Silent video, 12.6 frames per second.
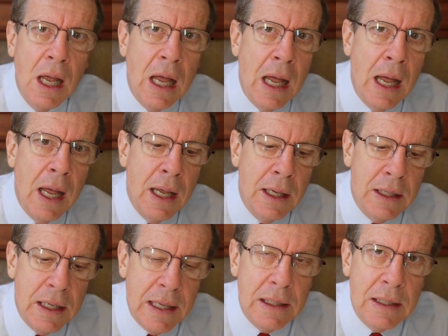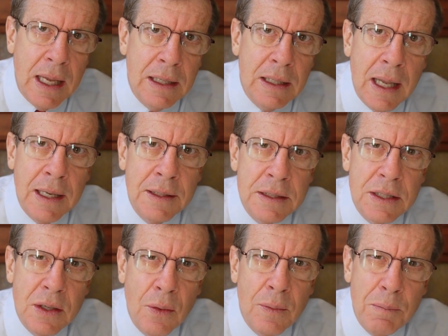and
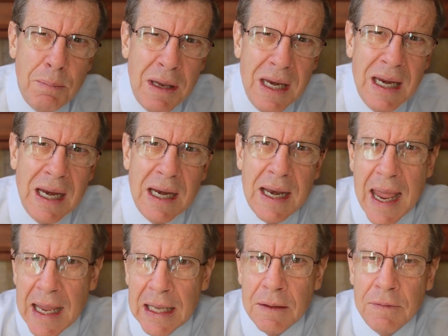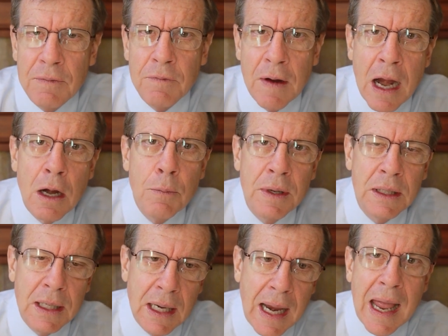so being in a negative
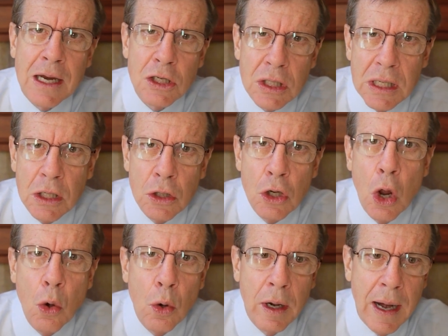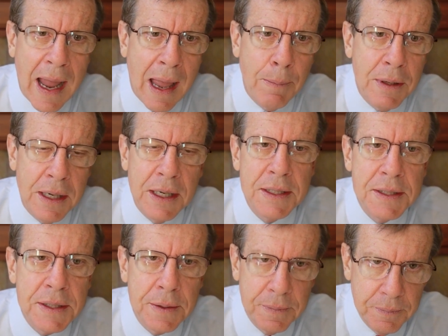environment can actually lower happiness.